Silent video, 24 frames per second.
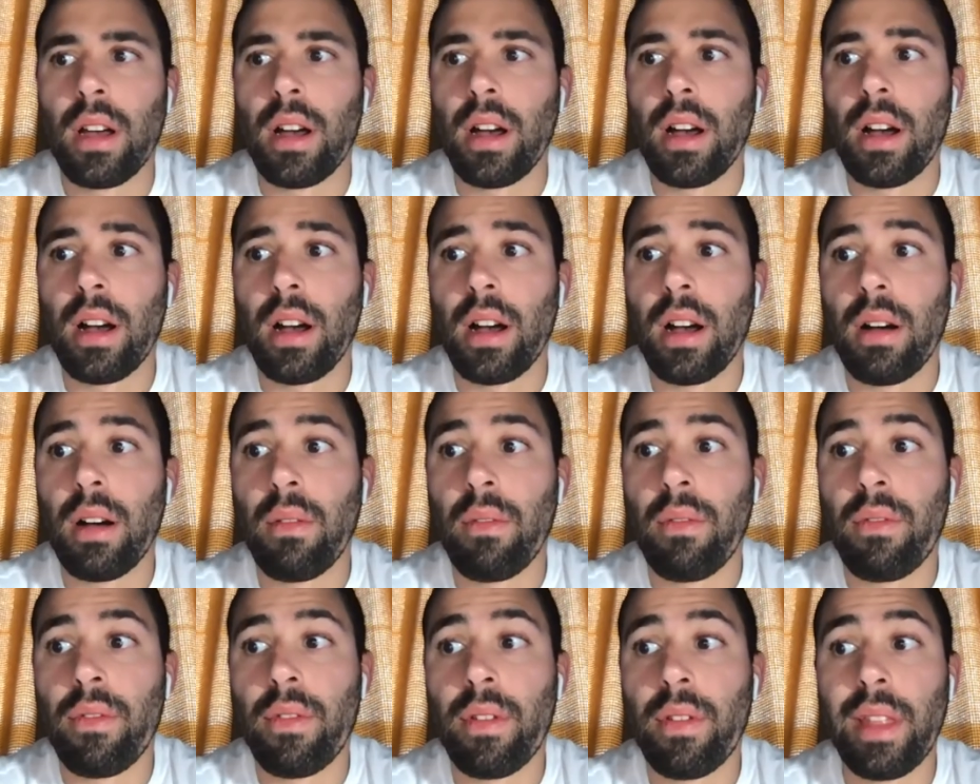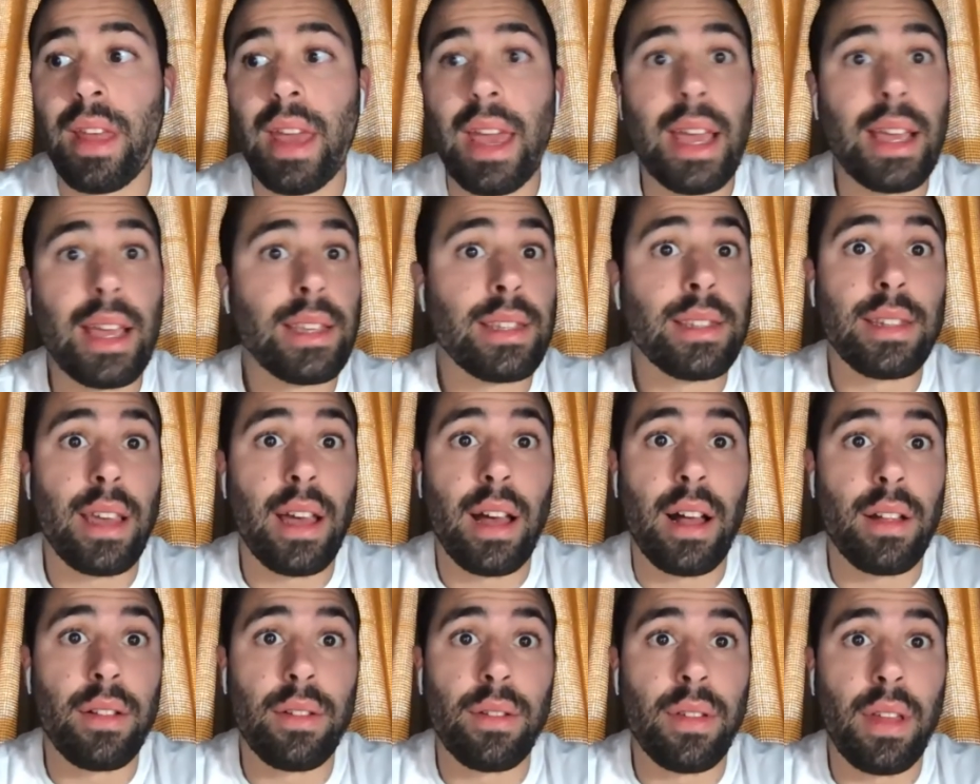For the
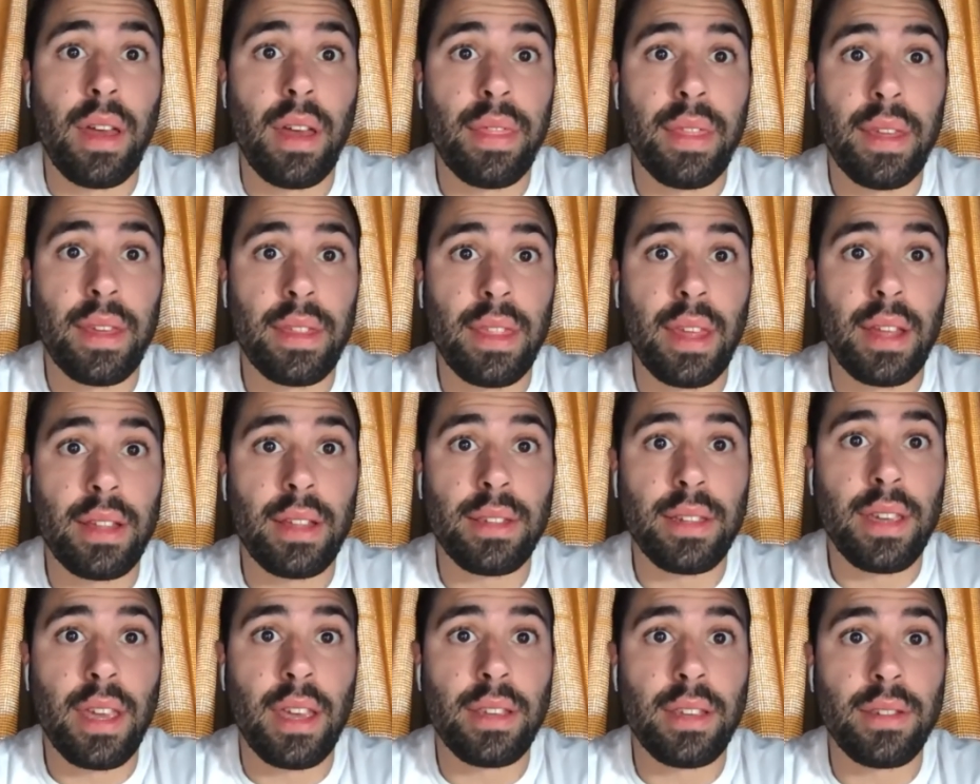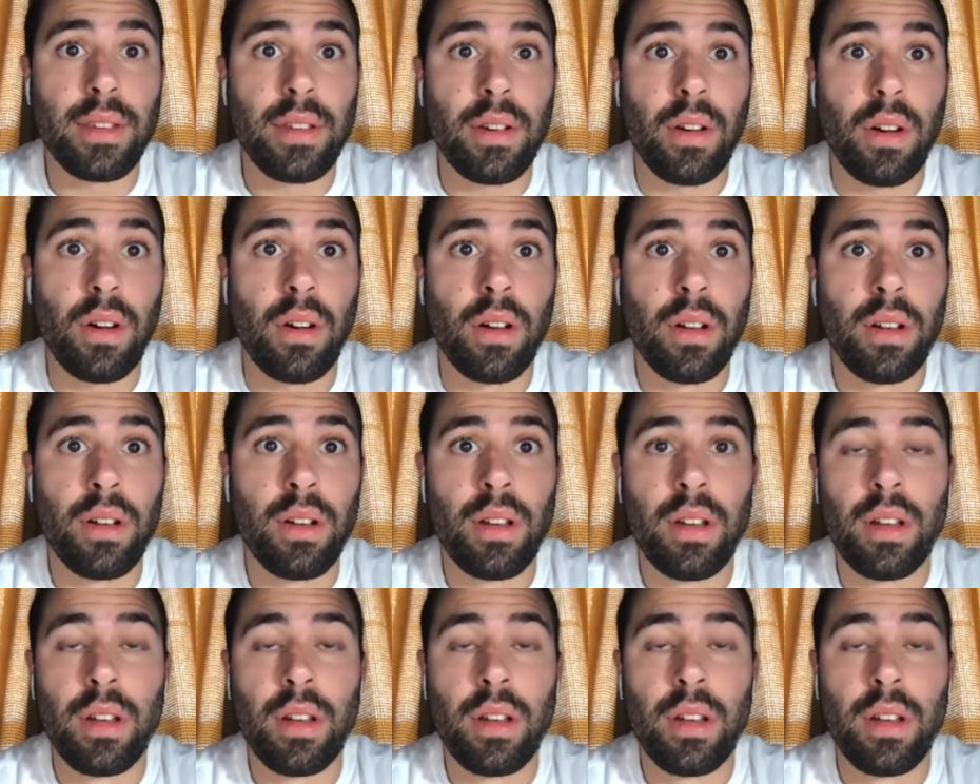ACL, I do not think that's the case at all.